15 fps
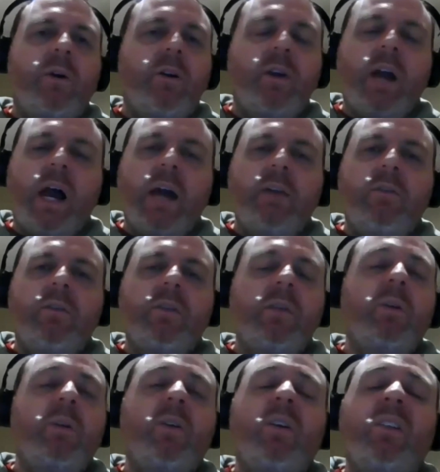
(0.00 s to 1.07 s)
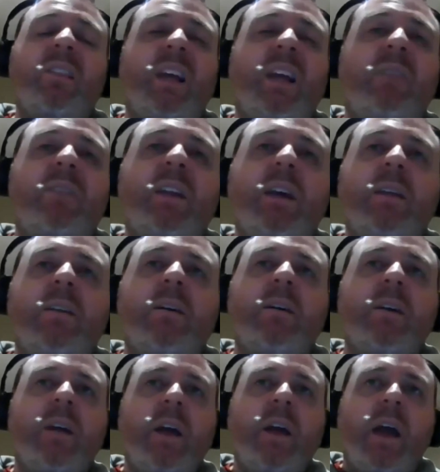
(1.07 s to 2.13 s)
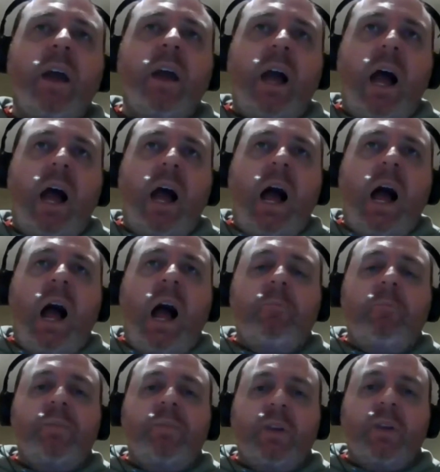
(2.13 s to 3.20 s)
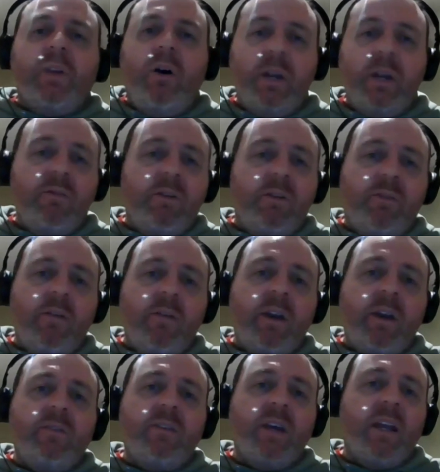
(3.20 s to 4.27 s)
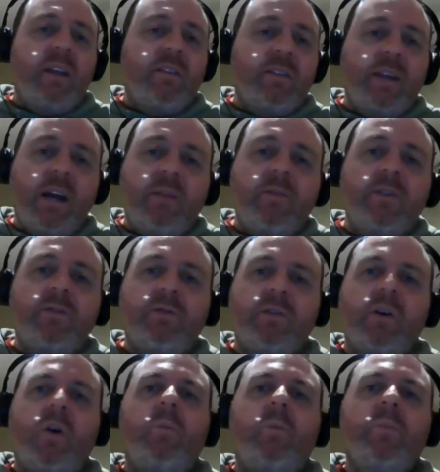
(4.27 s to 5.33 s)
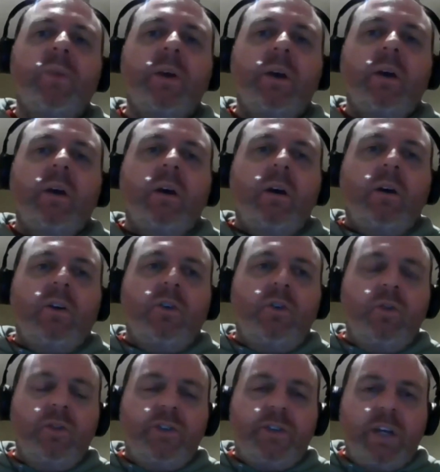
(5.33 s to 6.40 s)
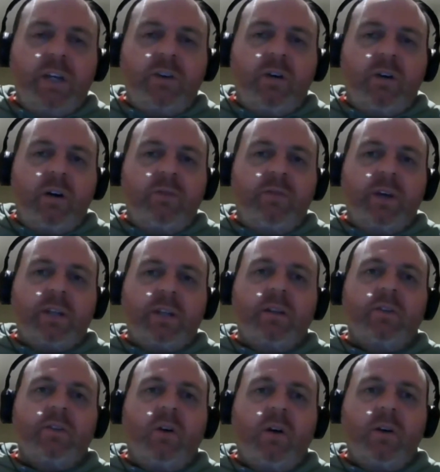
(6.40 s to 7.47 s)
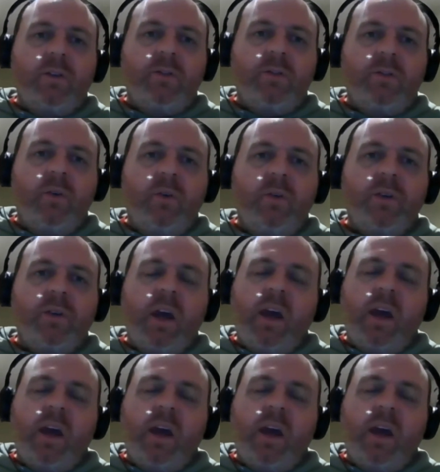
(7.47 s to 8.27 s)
I don't hate it or anything, but I don't love it either. I'm going to give it a 5 out of 10. It's an average film. Good CGI effects of the dinosaurs.